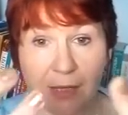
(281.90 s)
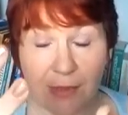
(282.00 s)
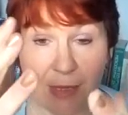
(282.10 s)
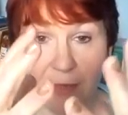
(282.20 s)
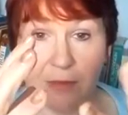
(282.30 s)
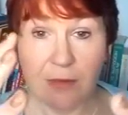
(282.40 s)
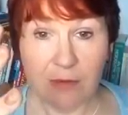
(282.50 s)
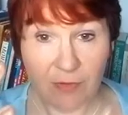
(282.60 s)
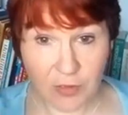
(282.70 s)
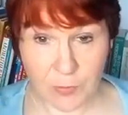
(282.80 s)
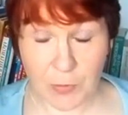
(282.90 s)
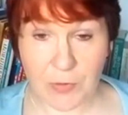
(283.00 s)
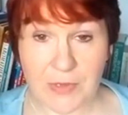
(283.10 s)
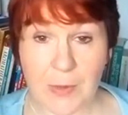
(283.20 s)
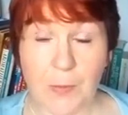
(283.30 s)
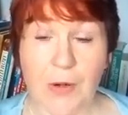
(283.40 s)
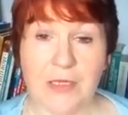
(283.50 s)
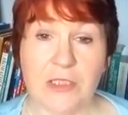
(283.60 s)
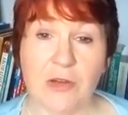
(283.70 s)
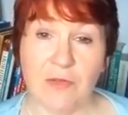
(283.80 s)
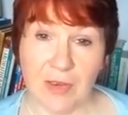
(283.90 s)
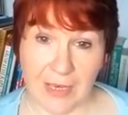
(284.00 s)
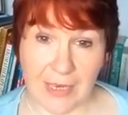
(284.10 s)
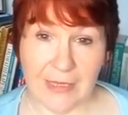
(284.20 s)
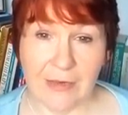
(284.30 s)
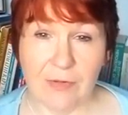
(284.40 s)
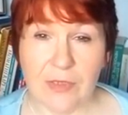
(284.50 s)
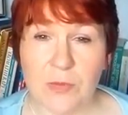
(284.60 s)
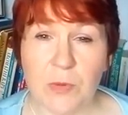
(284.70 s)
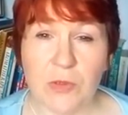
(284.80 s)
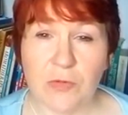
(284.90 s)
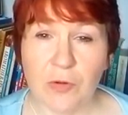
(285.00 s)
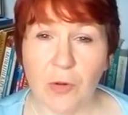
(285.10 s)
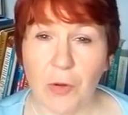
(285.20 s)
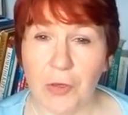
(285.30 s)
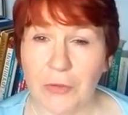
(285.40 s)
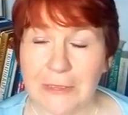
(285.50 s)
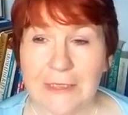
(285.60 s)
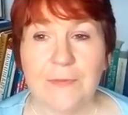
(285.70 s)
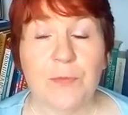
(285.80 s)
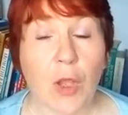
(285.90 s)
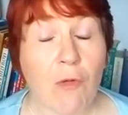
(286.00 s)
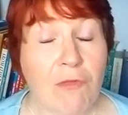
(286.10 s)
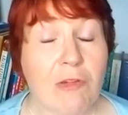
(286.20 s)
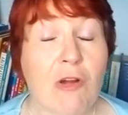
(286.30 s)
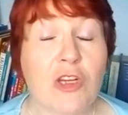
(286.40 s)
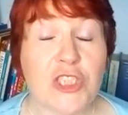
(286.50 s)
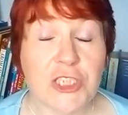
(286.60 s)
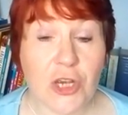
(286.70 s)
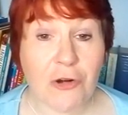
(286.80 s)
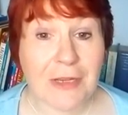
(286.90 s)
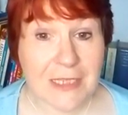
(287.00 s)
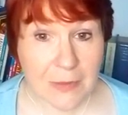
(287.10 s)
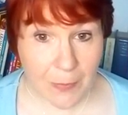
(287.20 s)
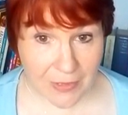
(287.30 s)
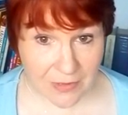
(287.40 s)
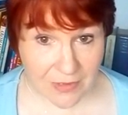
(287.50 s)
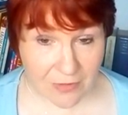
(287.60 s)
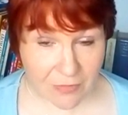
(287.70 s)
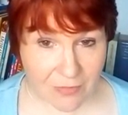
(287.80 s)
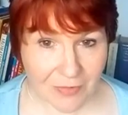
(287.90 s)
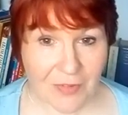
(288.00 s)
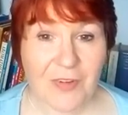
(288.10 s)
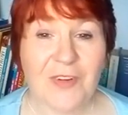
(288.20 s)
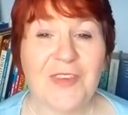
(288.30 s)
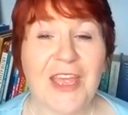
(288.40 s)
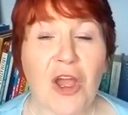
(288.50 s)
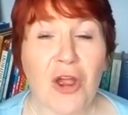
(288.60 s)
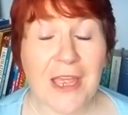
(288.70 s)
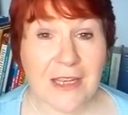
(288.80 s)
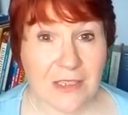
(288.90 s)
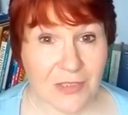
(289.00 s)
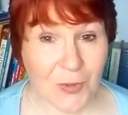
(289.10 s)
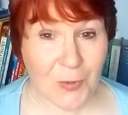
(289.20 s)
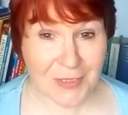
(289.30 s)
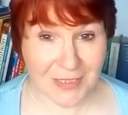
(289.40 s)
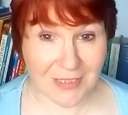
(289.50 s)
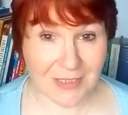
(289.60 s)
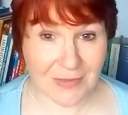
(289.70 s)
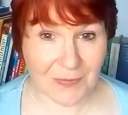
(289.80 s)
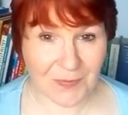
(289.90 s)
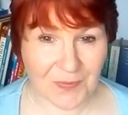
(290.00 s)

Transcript: and then the vegetable oil separated off again, leaving this beautiful oil. Enfleurages are expensive, they are exquisite.